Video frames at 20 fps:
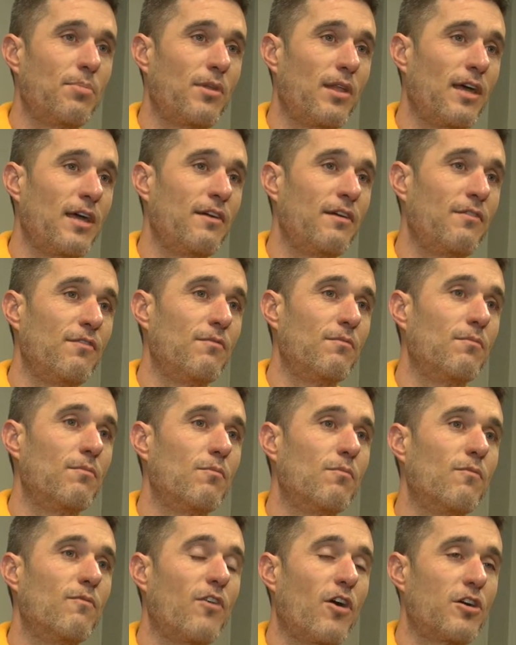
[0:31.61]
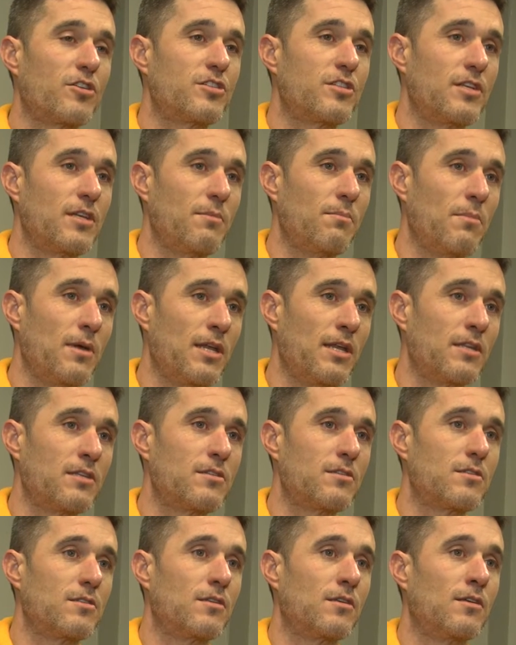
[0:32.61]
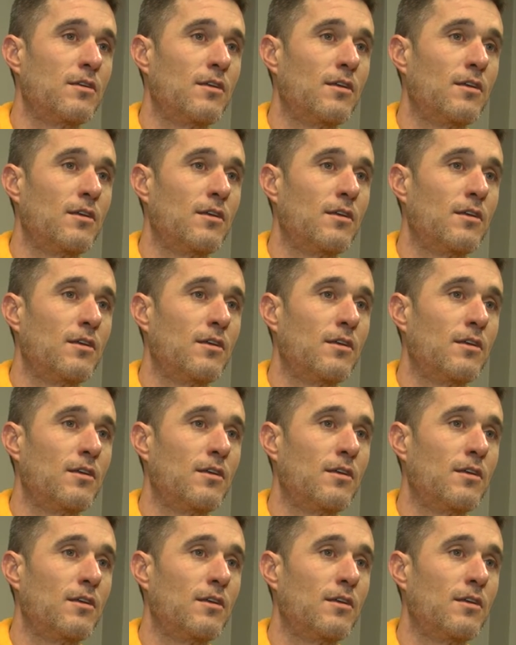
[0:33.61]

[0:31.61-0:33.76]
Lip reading: play varsity minutes